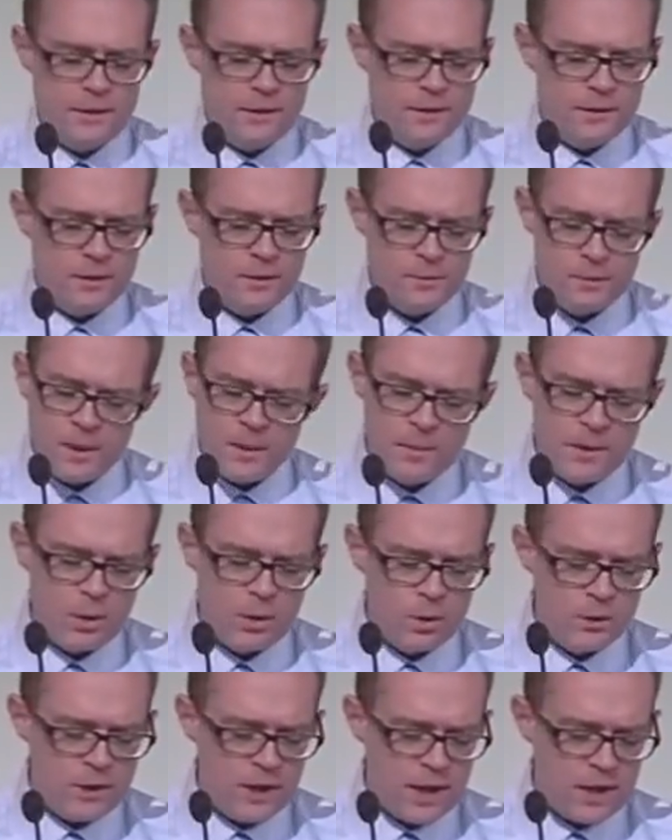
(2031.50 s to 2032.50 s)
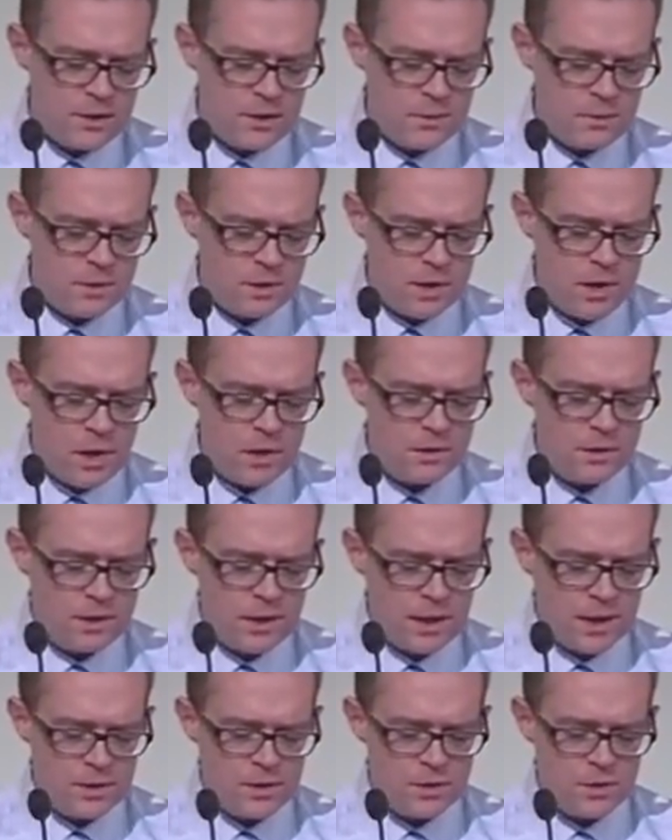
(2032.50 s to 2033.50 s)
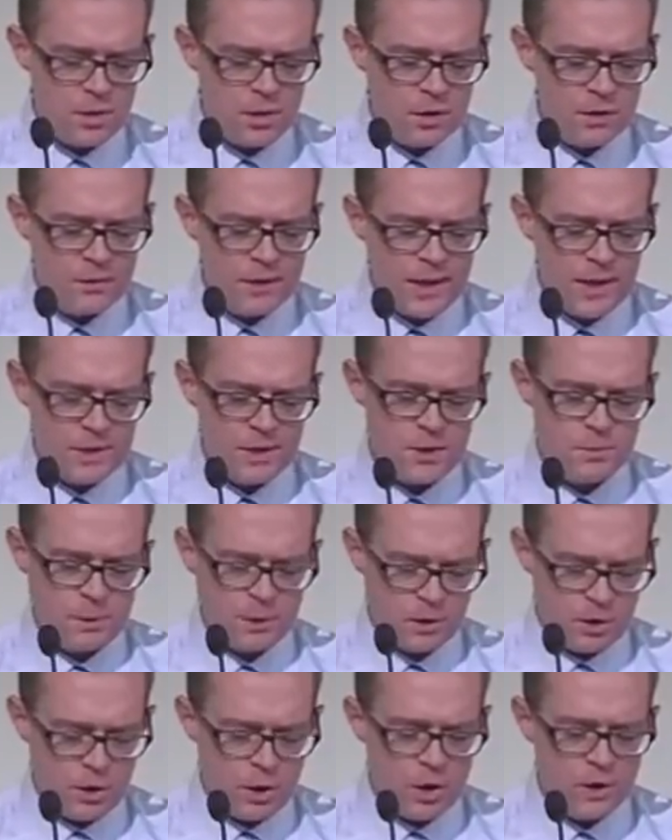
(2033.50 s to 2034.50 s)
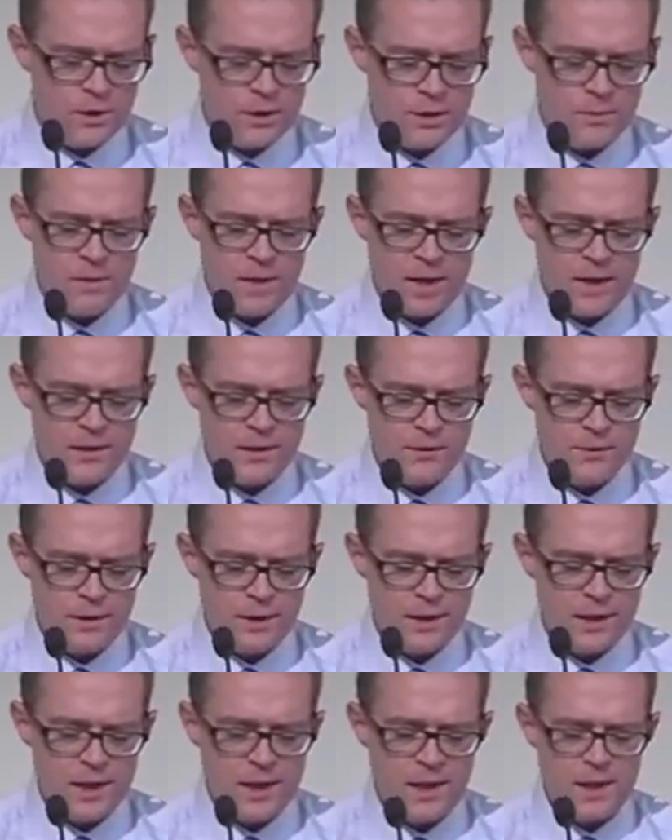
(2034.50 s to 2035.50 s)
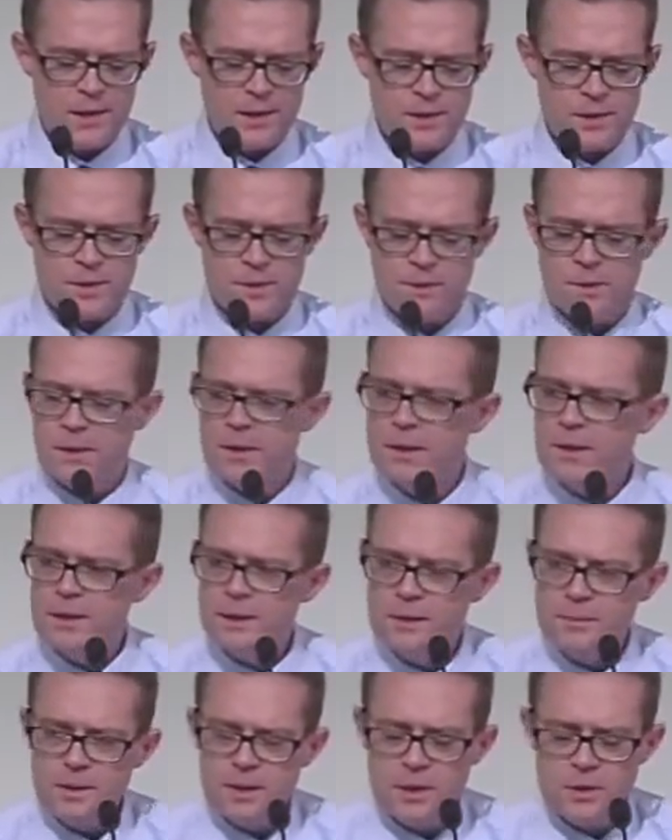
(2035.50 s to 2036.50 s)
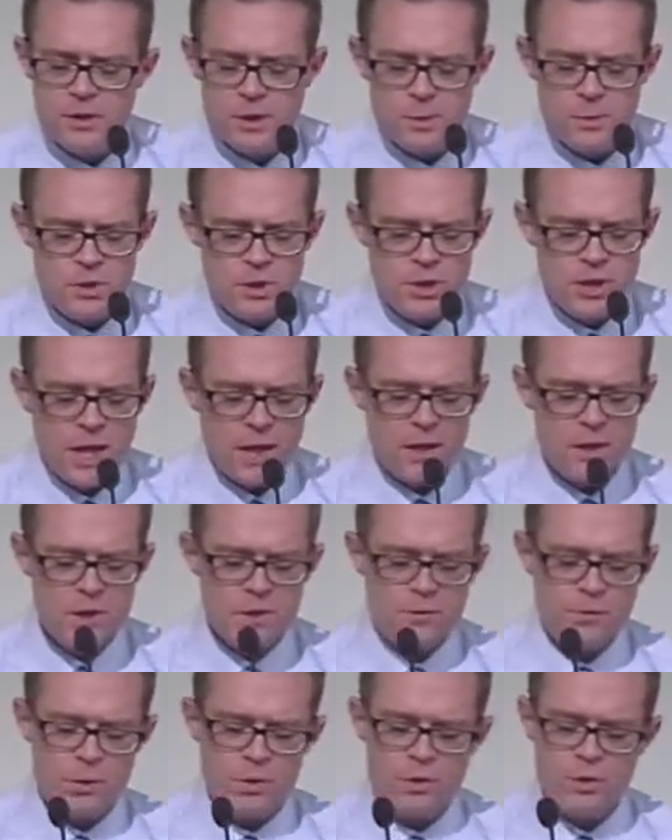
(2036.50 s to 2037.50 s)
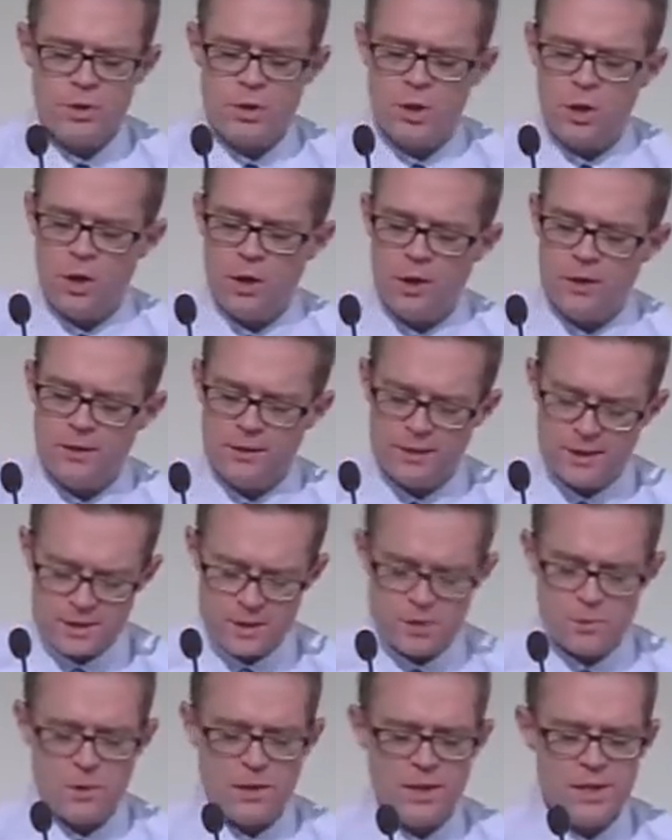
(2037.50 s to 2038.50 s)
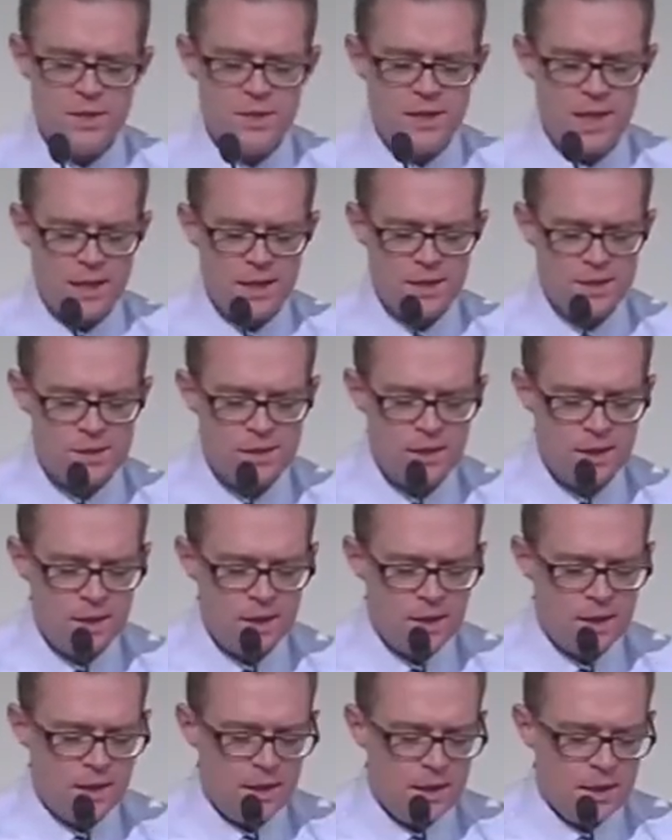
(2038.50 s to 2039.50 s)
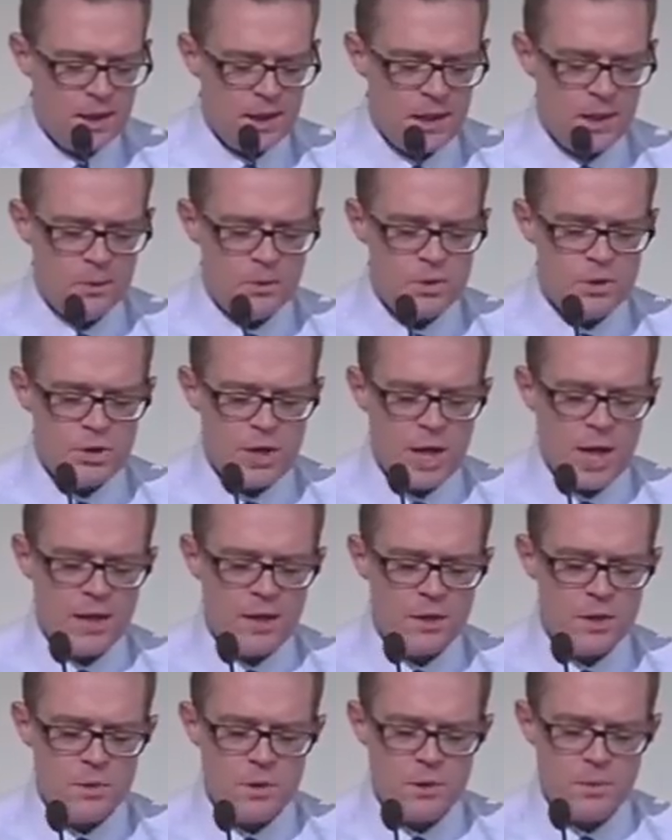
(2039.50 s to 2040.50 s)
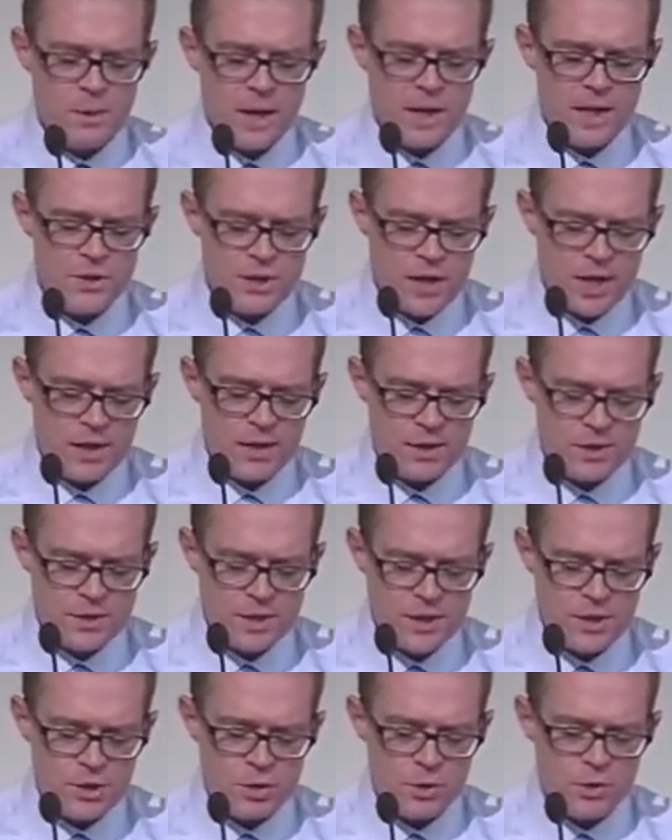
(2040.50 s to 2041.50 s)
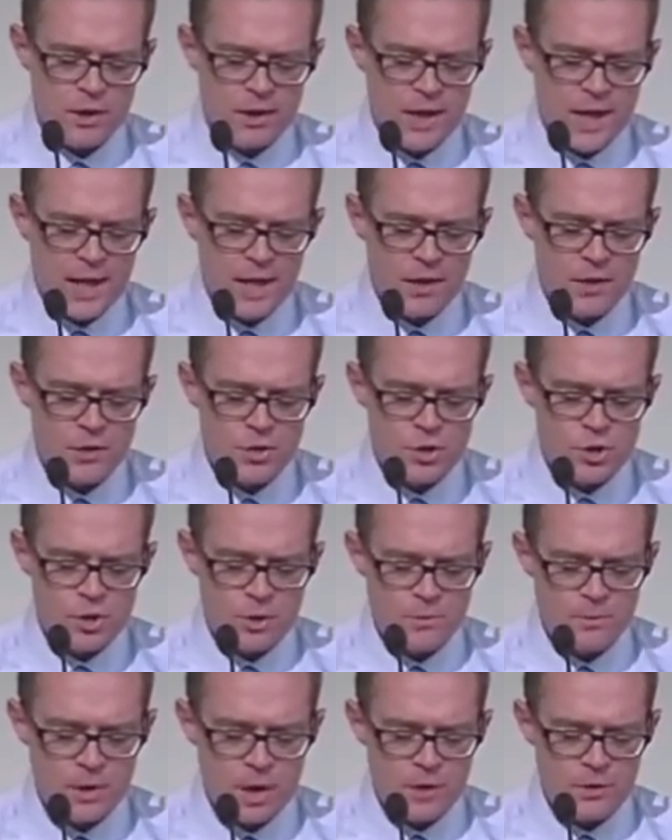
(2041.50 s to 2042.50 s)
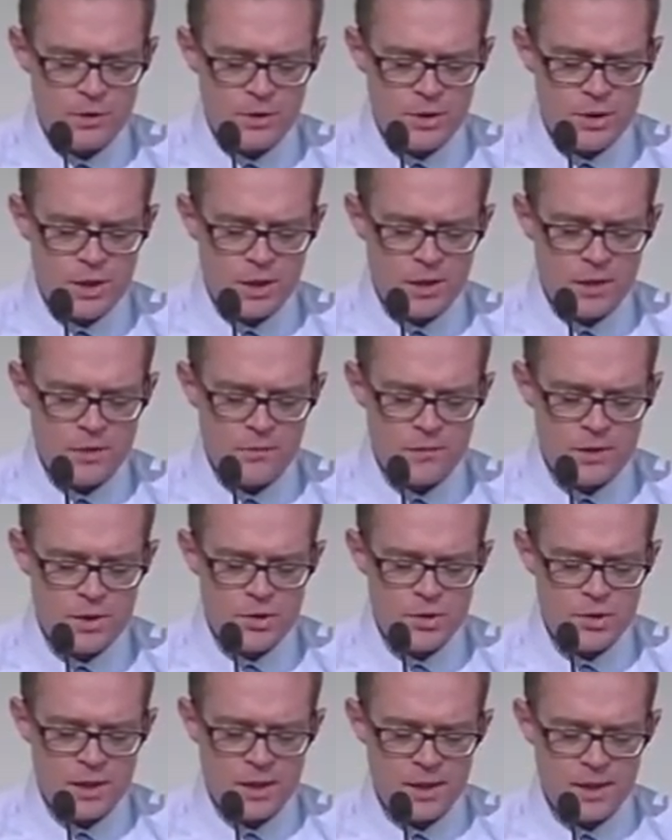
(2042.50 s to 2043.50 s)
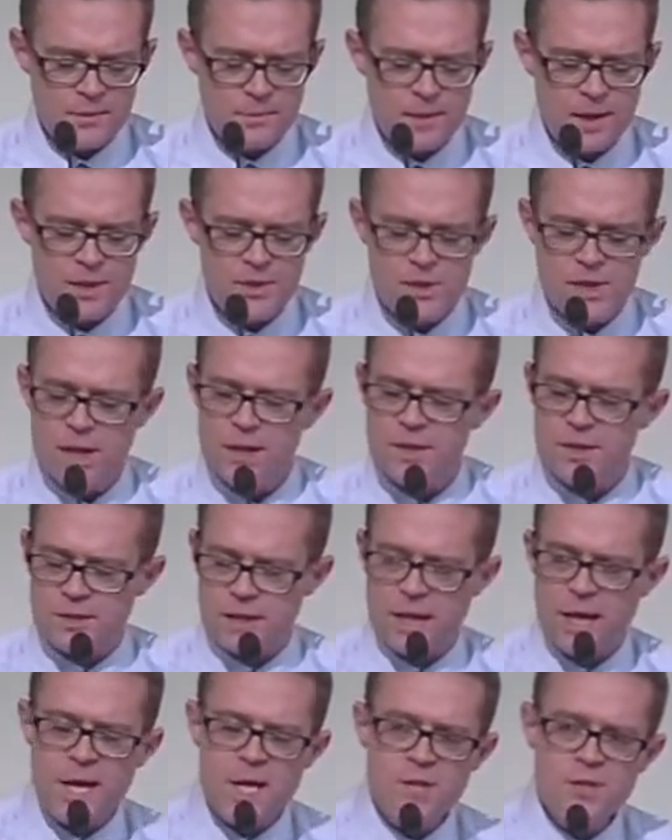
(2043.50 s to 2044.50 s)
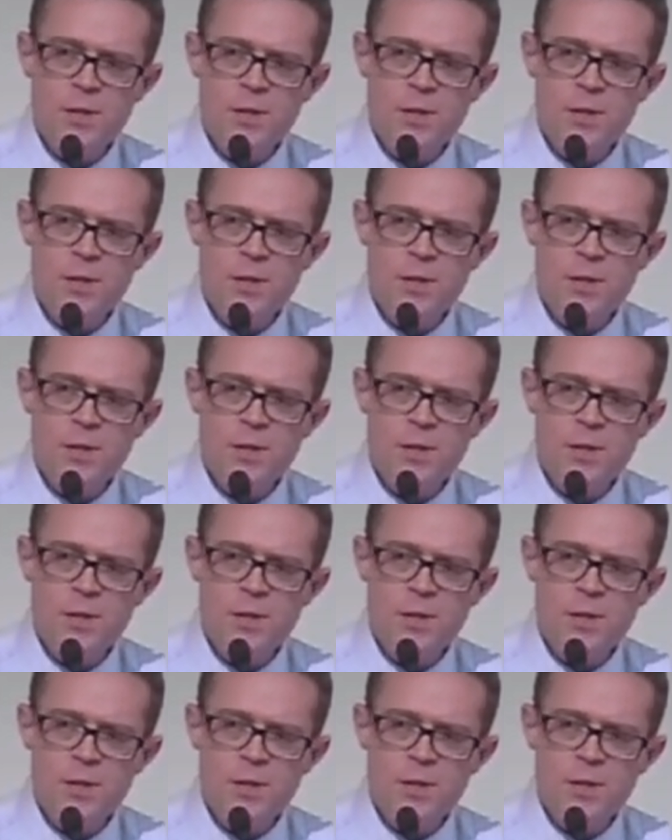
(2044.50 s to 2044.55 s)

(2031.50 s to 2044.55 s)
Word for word: Now remember the Old Testament context and all the rest, but God commanded Phinehas because he was jealous for his God. This is what he says he was jealous with my jealousy, so that I consume not the children of Israel in my jealousy.